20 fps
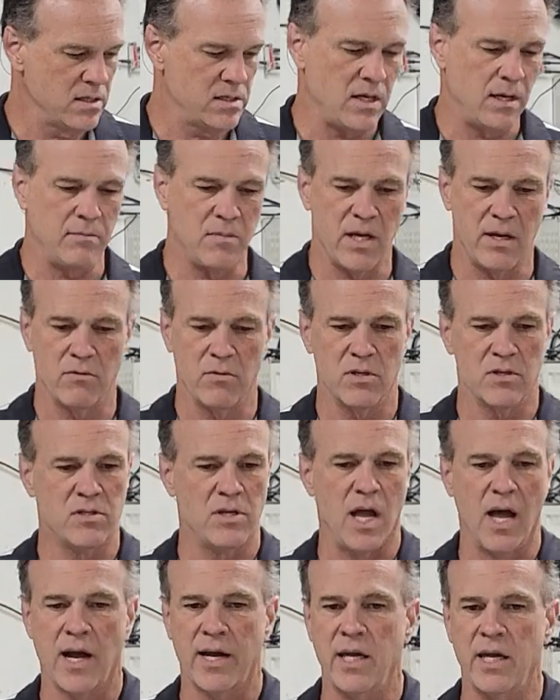Same thing with the
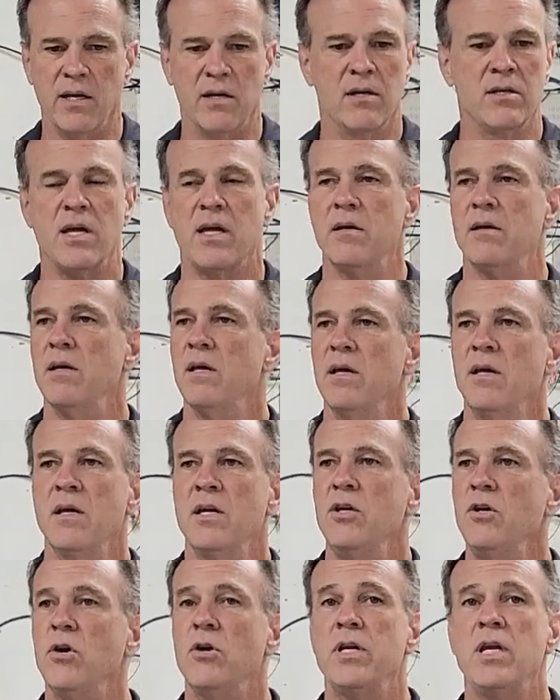socket. It, that,
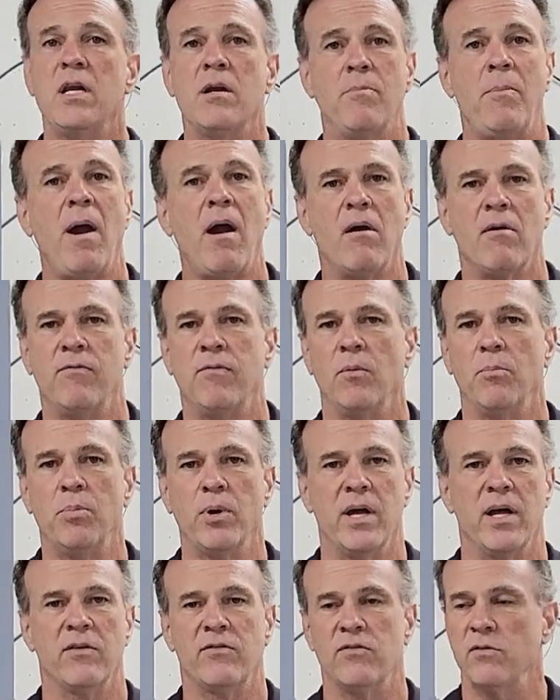you don't need a powerful
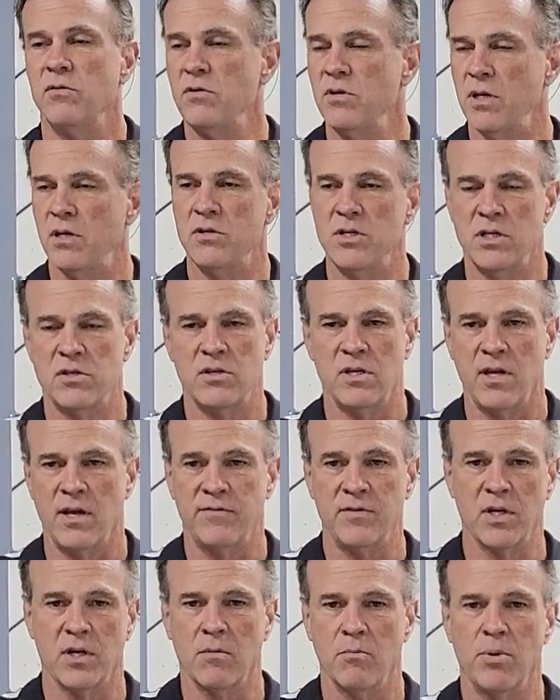press, just
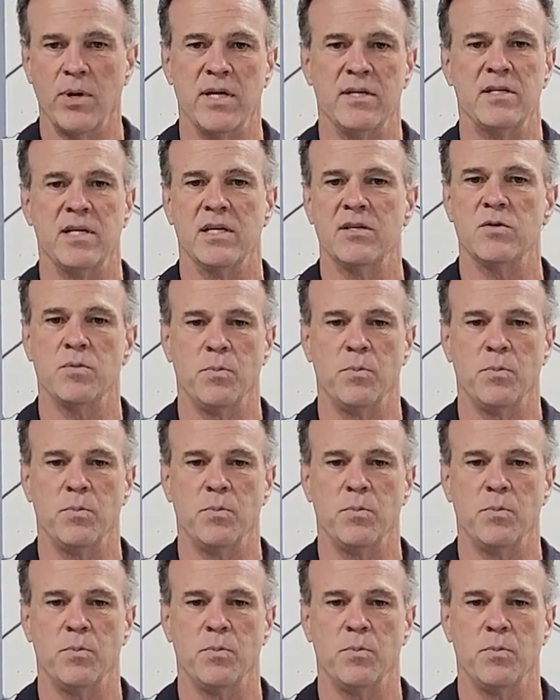enough to compress that